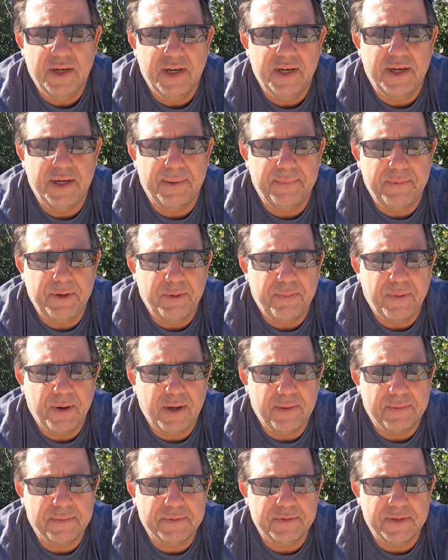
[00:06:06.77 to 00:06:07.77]
No
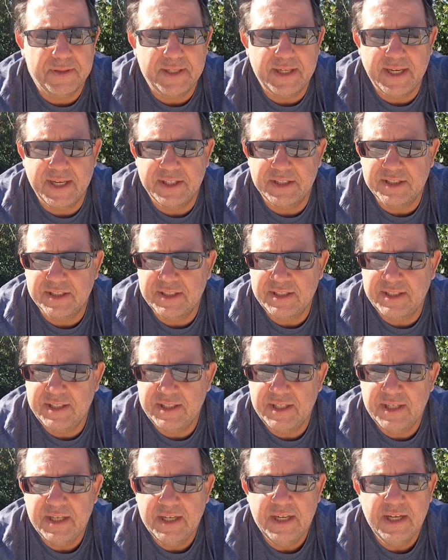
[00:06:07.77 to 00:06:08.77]
problems with the engine.
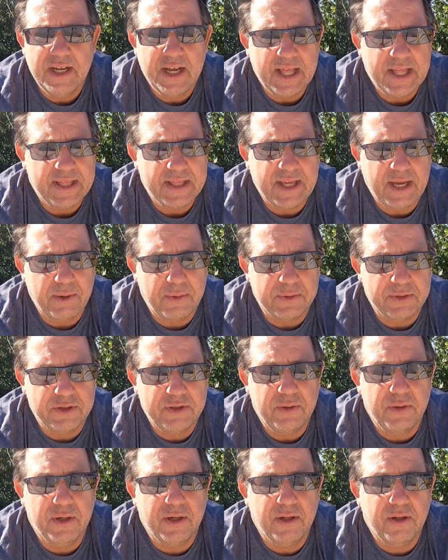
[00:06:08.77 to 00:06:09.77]
I was
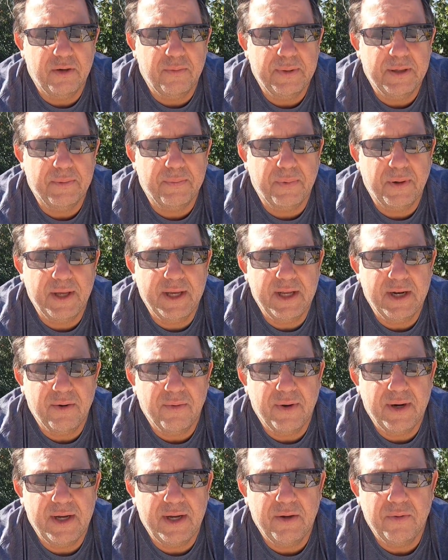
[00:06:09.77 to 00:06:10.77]
doing a little bit of playing
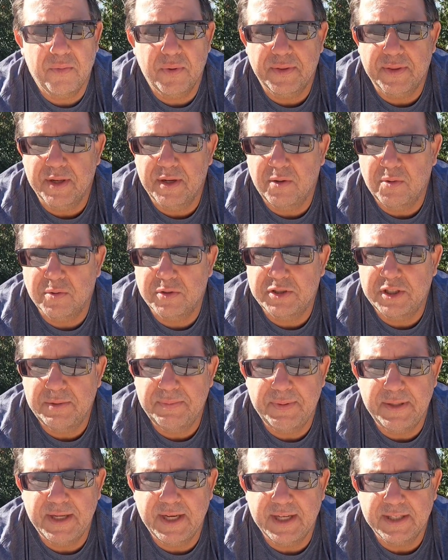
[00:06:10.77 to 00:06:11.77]
around with an old
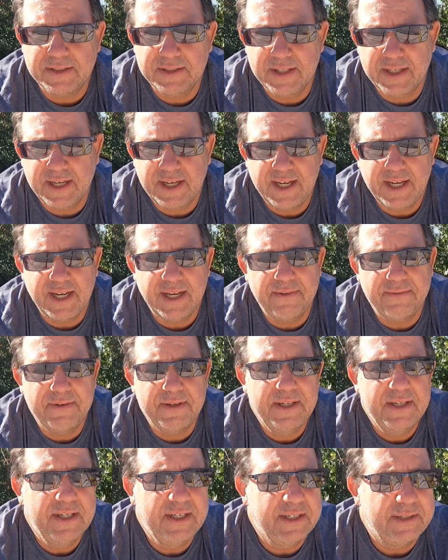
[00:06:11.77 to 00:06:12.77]
GPS that I have.
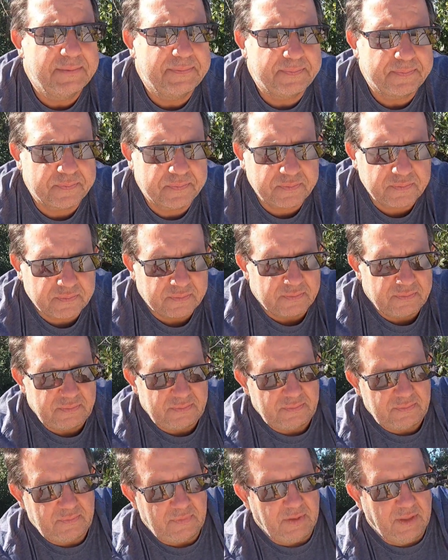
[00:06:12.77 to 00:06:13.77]

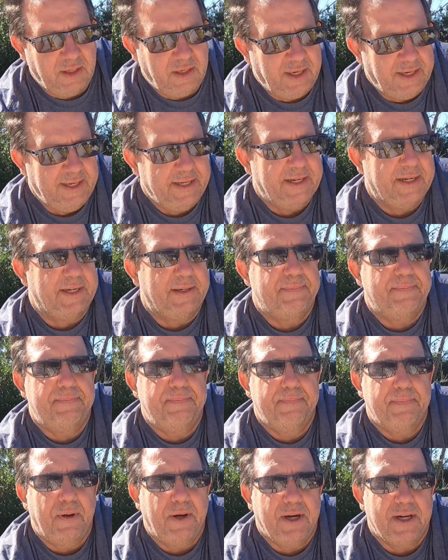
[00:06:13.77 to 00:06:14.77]
I
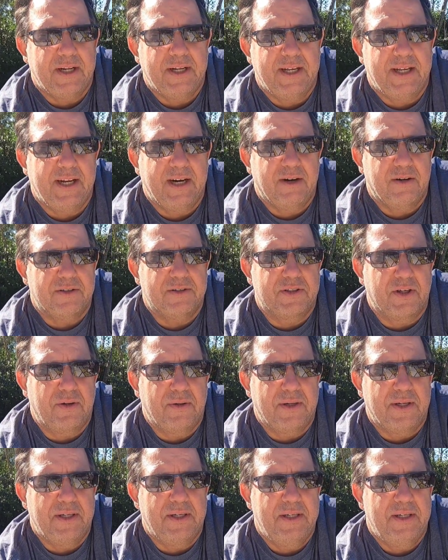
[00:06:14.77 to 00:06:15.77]
bought it in
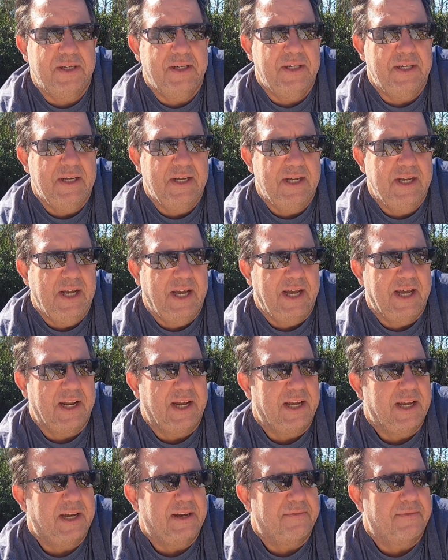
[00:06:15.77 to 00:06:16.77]
Arizona, and
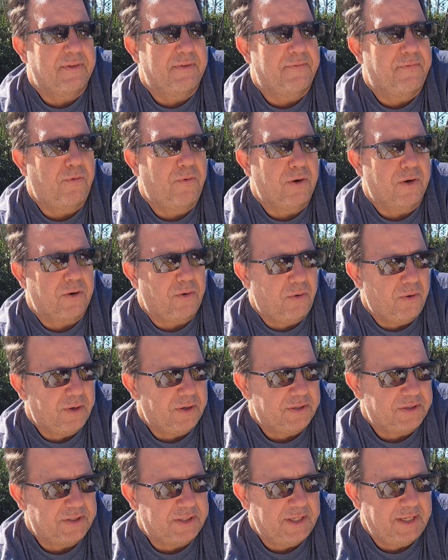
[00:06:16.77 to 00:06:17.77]
I have the 4
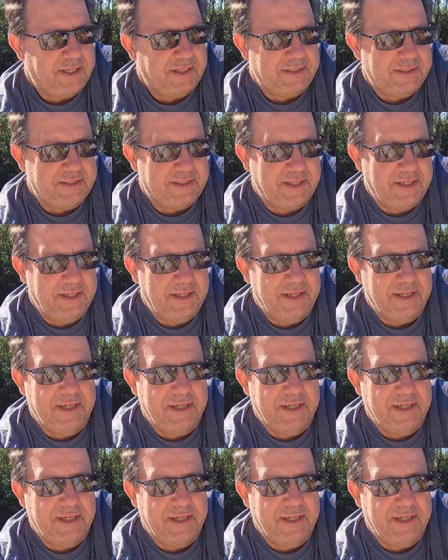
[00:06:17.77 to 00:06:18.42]
corner states